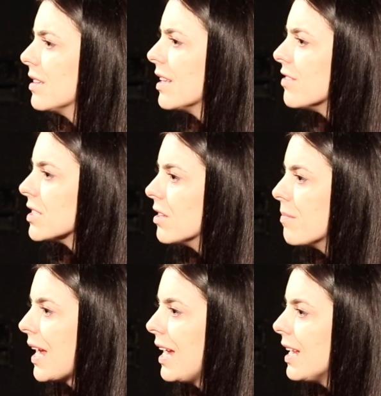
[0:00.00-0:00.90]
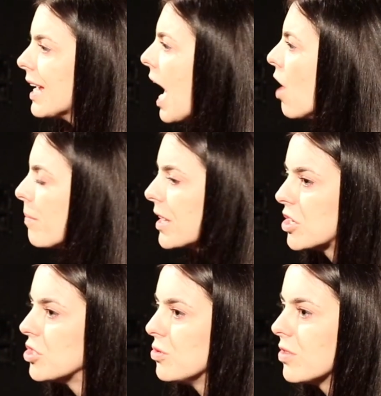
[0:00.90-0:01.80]
to live until I'm 80. How am I
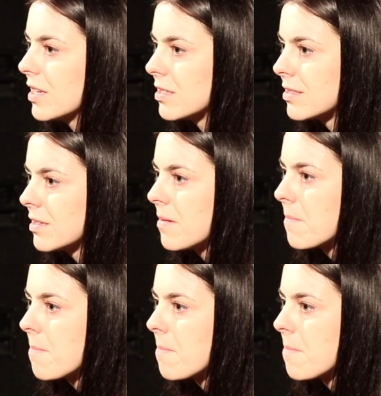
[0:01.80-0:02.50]
going to do this?